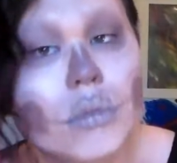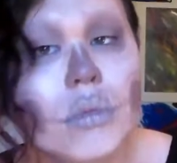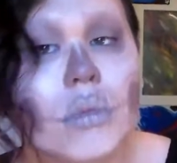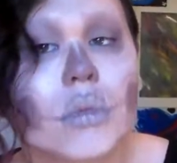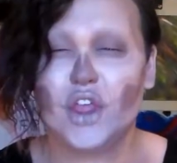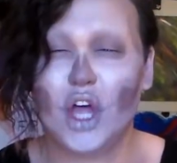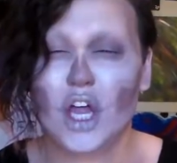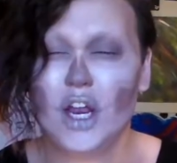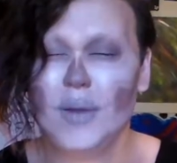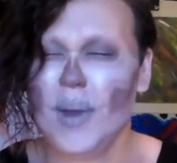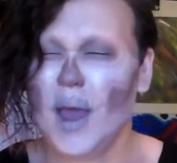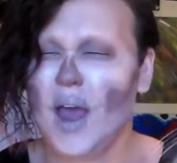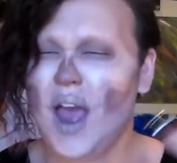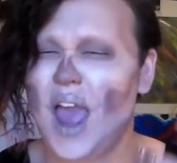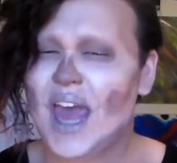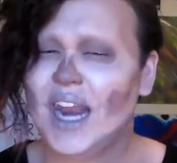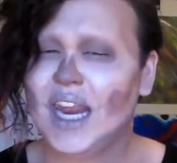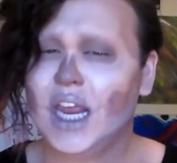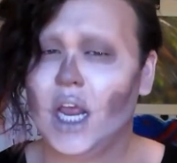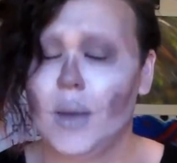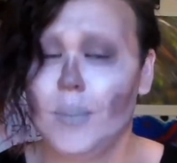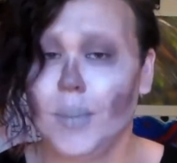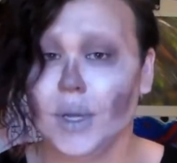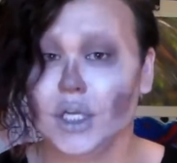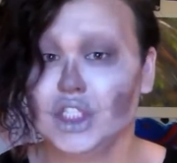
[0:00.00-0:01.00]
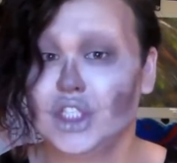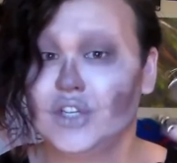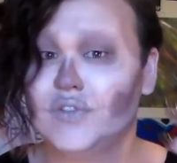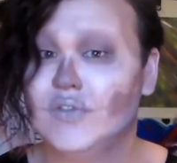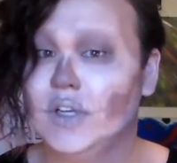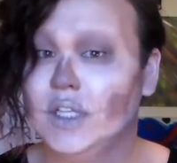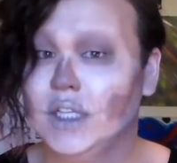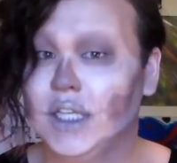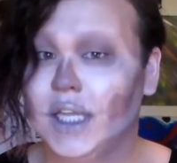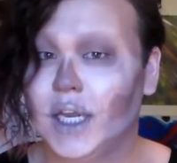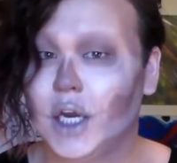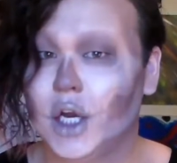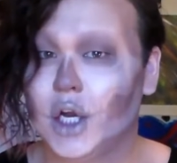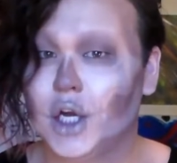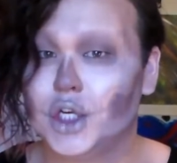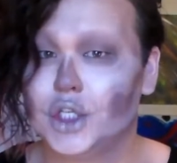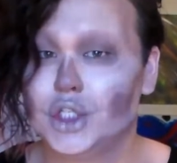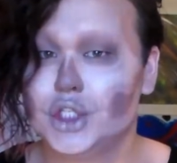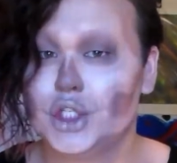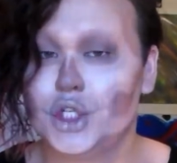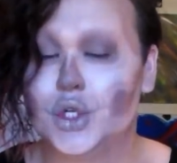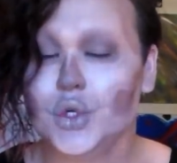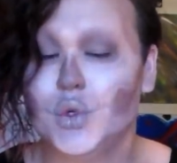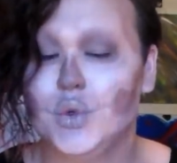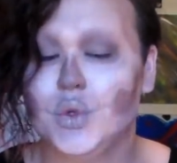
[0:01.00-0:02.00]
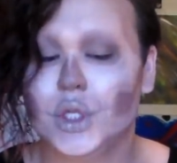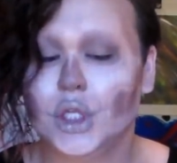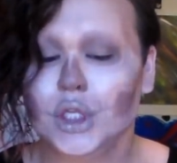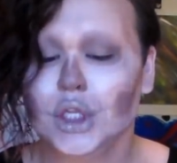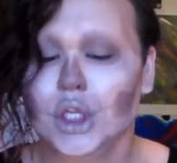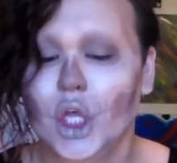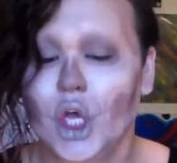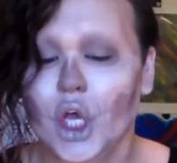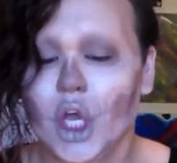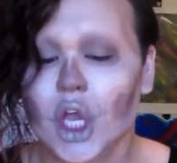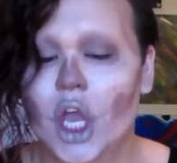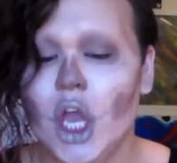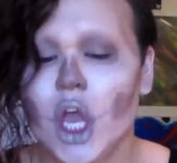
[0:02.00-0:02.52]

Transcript: I thought about adding a bunch of glitter to the look,